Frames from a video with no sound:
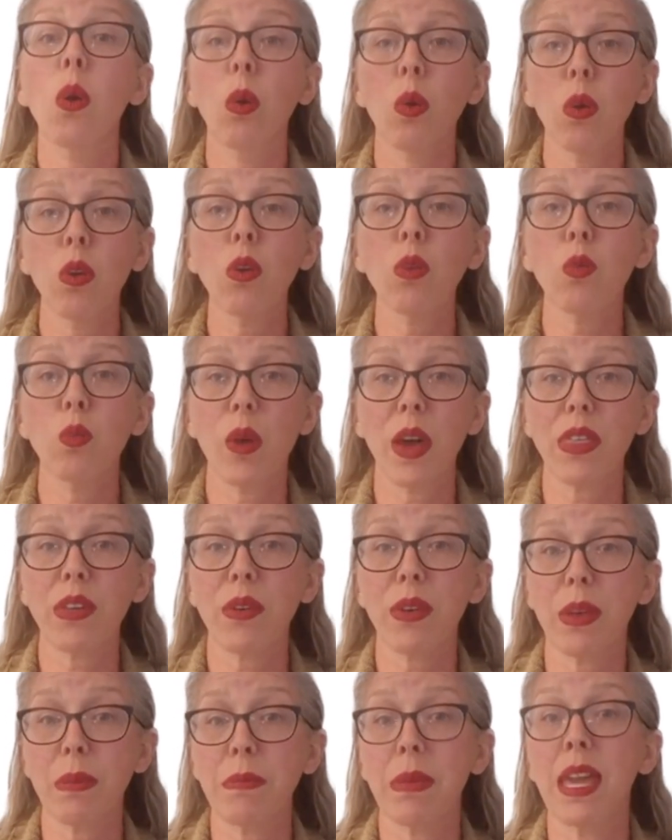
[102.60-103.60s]
or
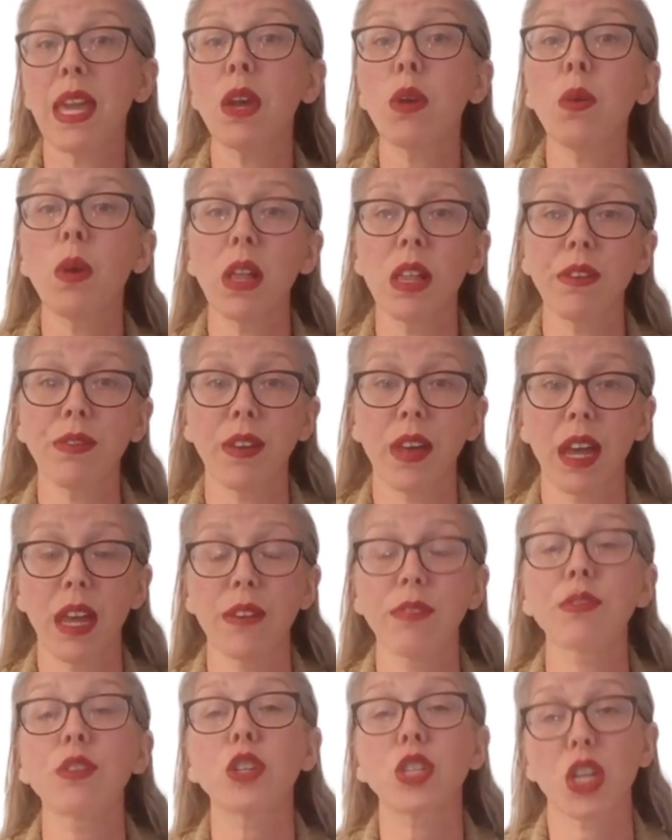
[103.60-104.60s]
whether it may qualify
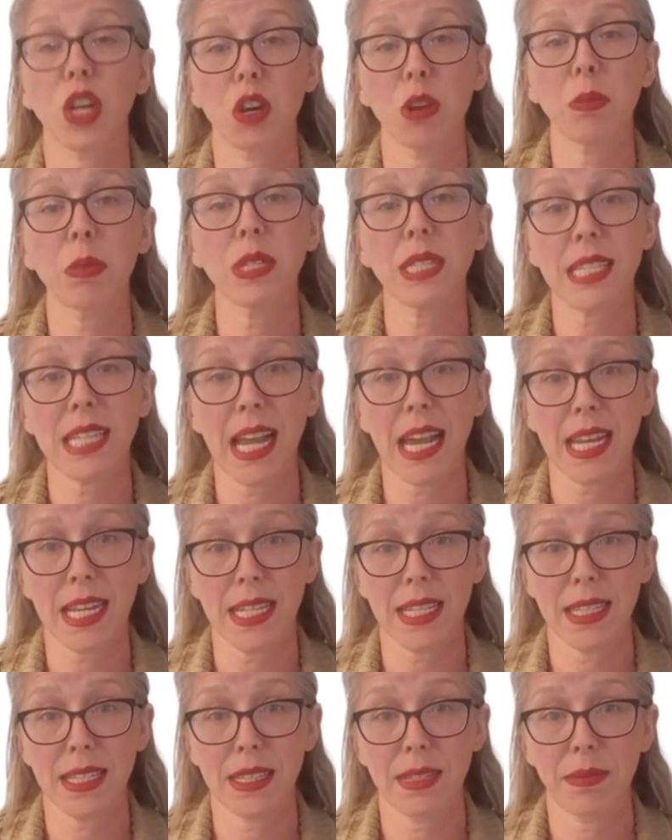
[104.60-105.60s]
for charitable
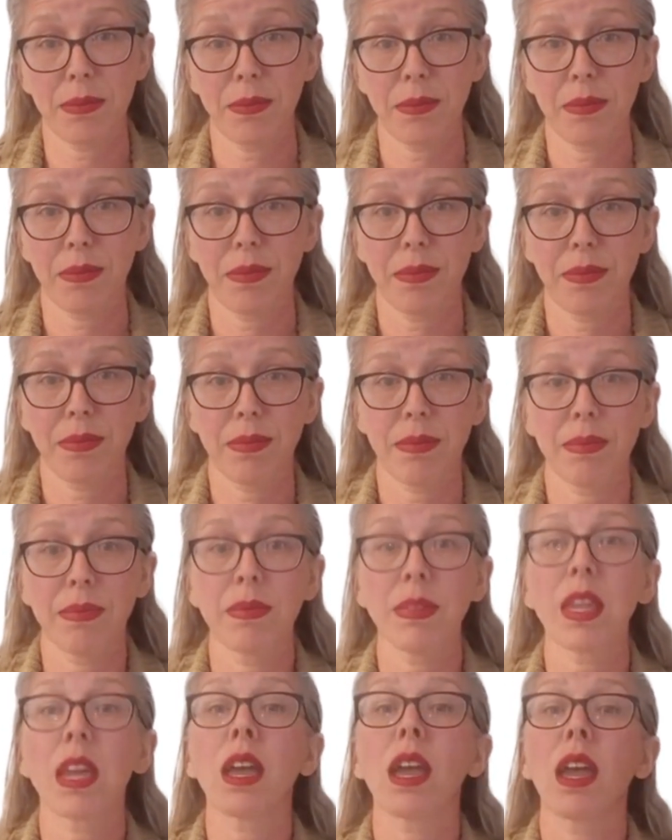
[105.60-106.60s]
status.
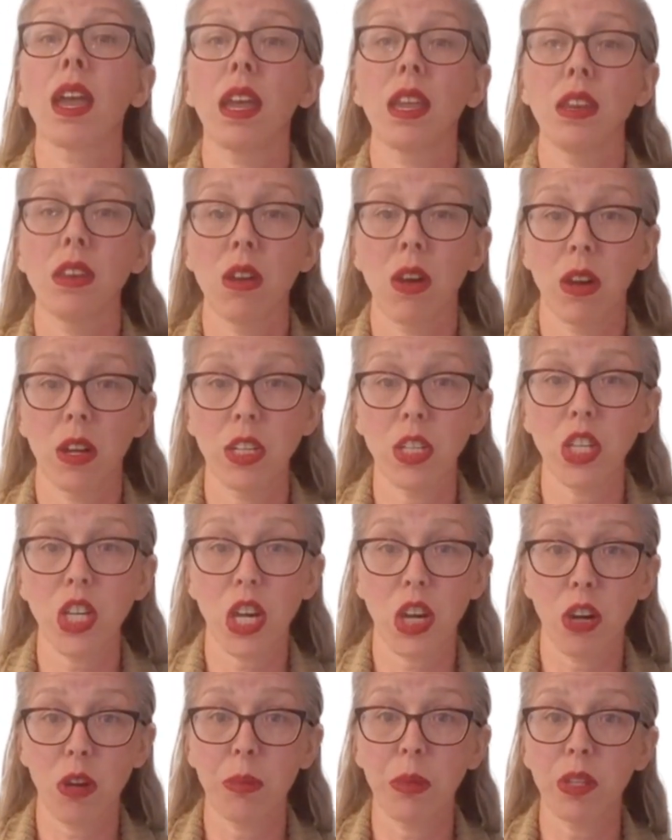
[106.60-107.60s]
A
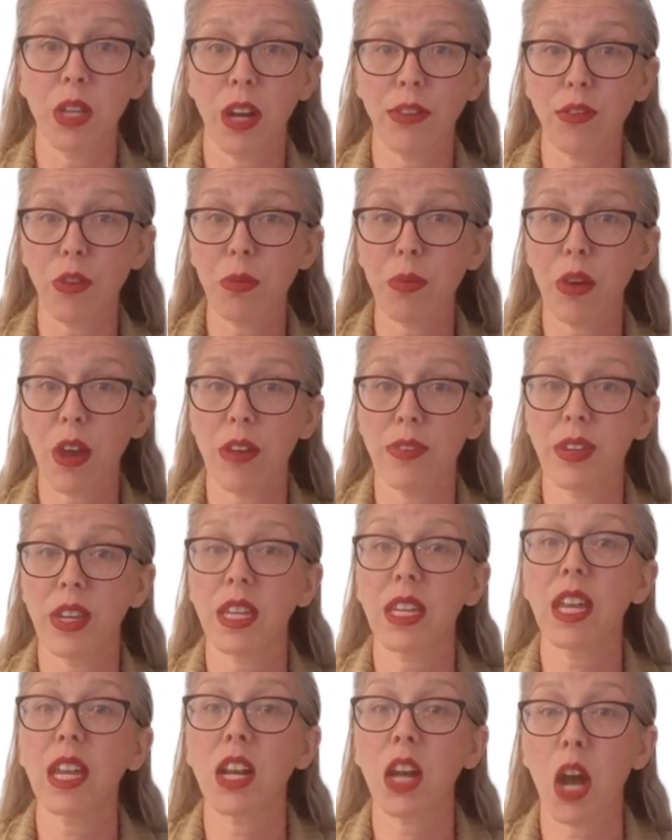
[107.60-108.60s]
non-charitable
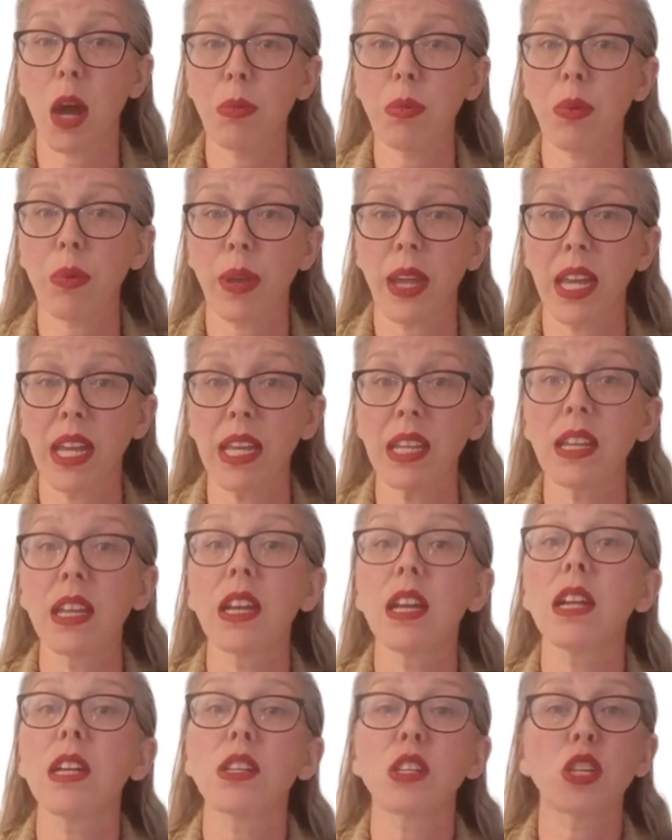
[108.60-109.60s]
not-for-profit can operate
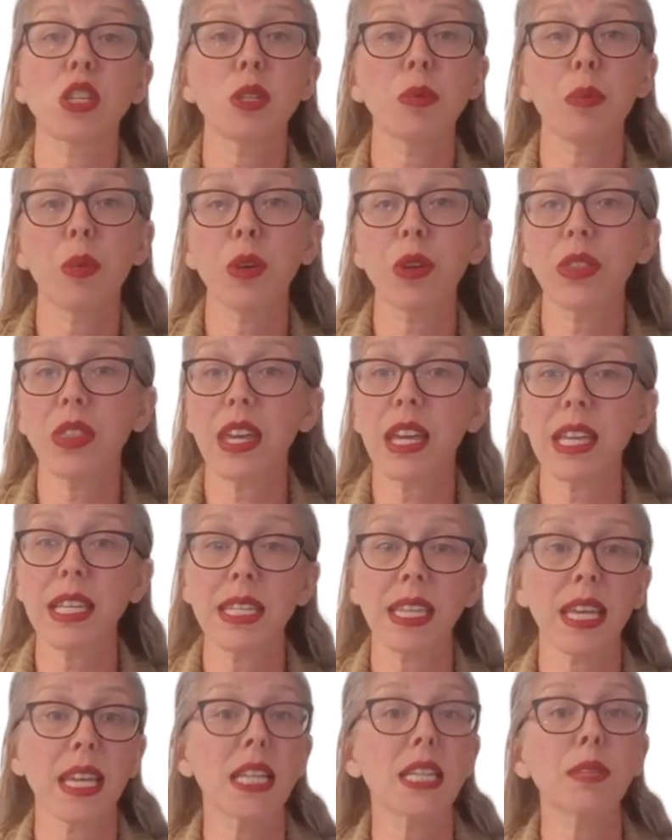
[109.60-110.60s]
to support
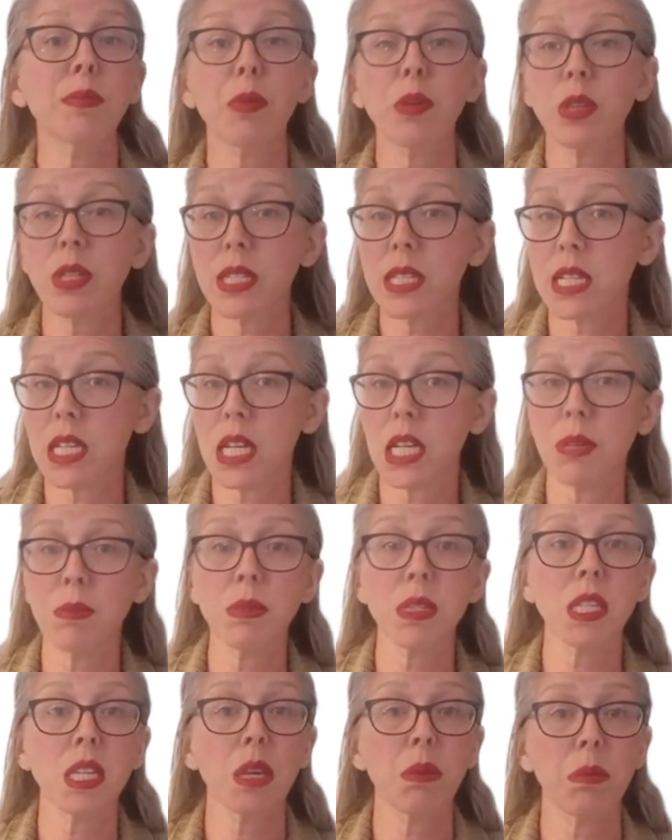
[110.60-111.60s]
things like sports
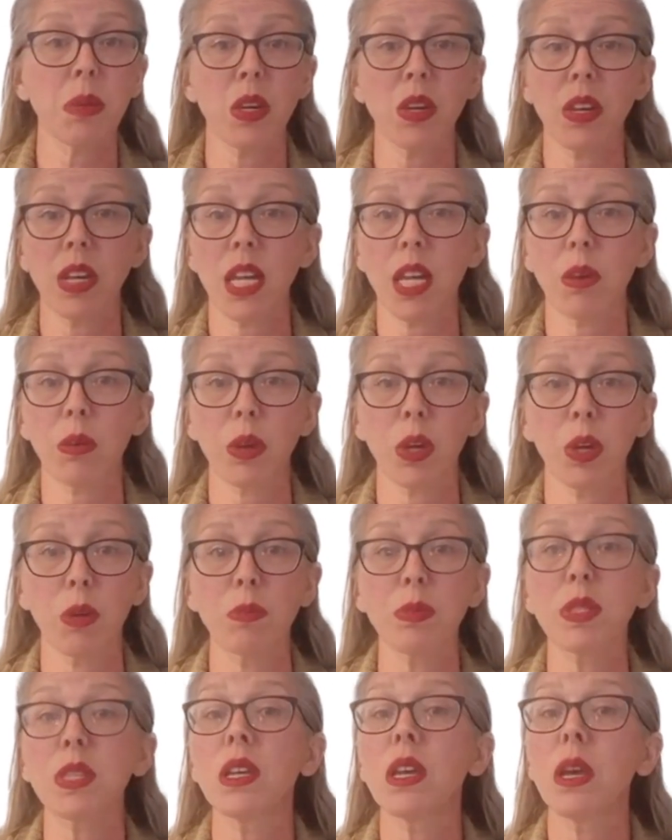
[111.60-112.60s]
teams, community
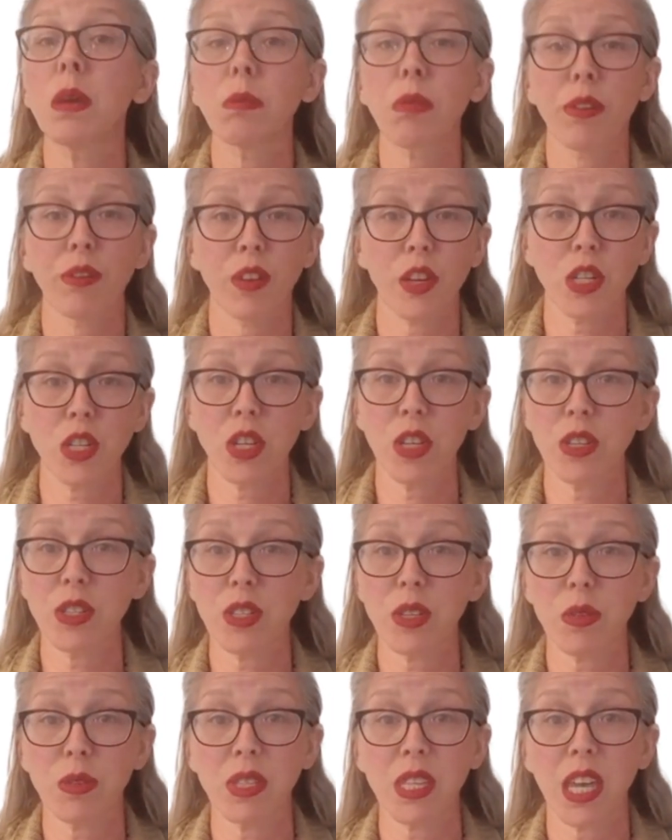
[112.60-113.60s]
groups, professional
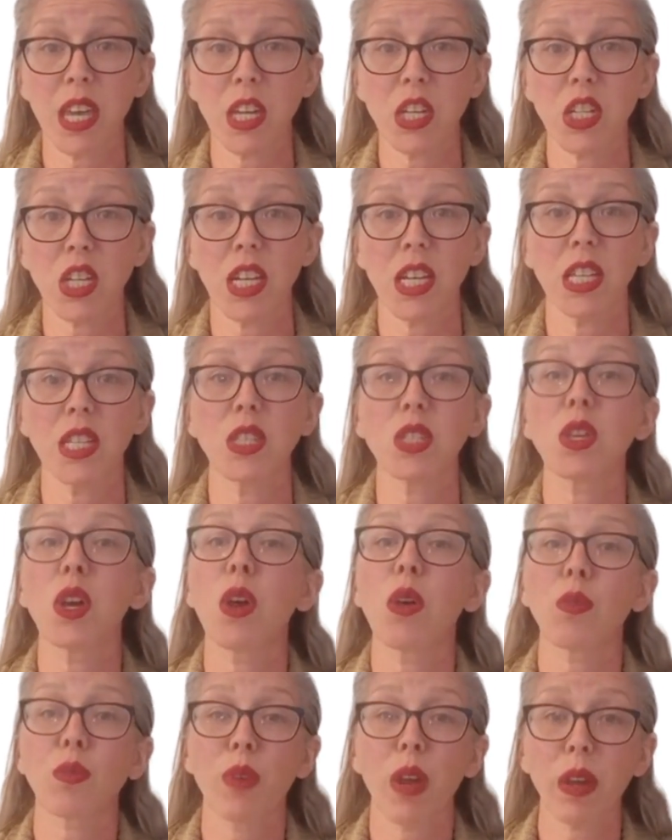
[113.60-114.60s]

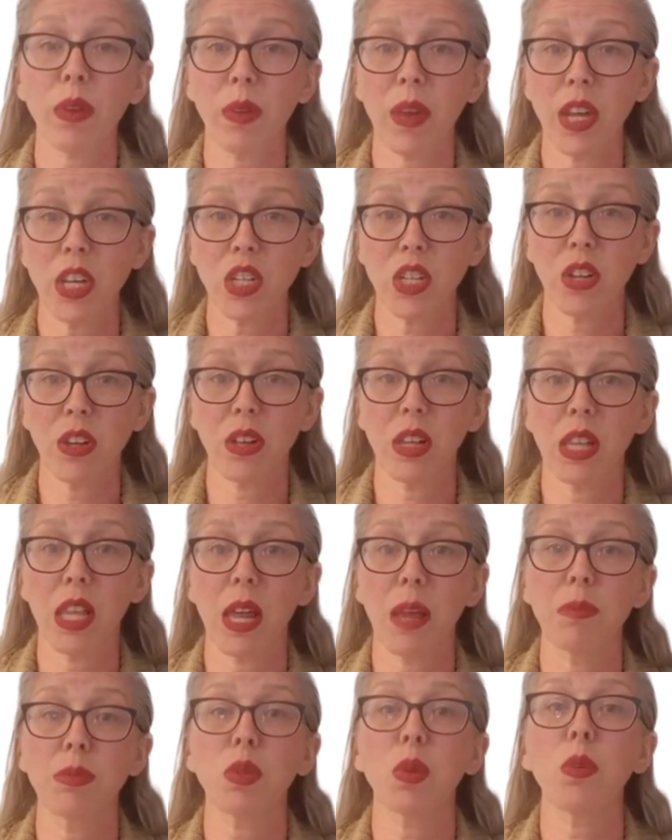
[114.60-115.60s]
associations, recreational
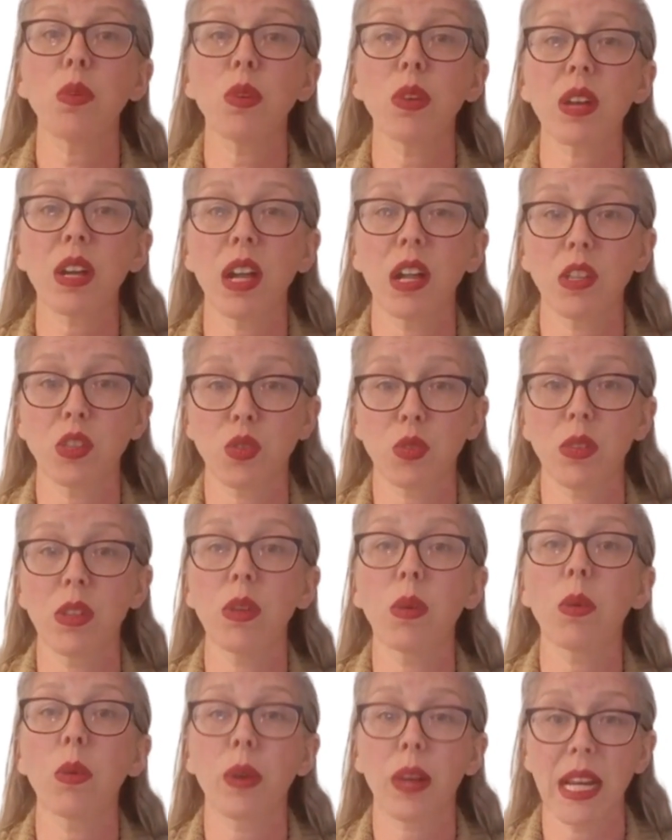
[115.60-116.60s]
clubs, or
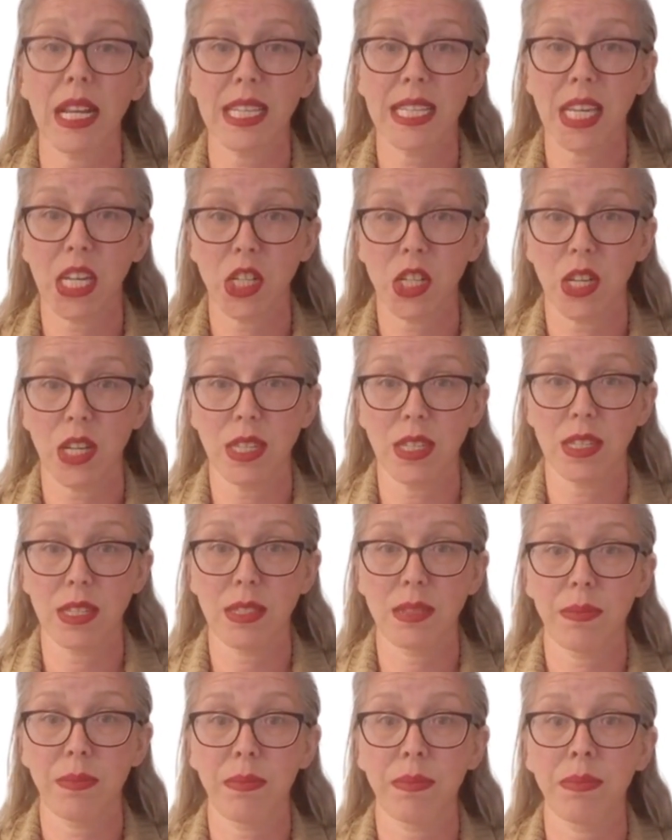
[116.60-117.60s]
cultural
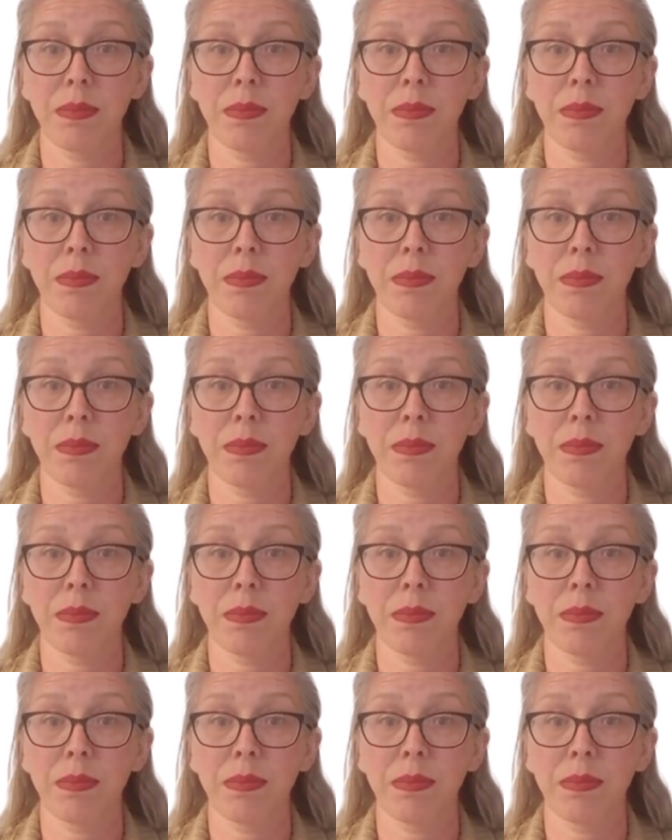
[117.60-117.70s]
organizations.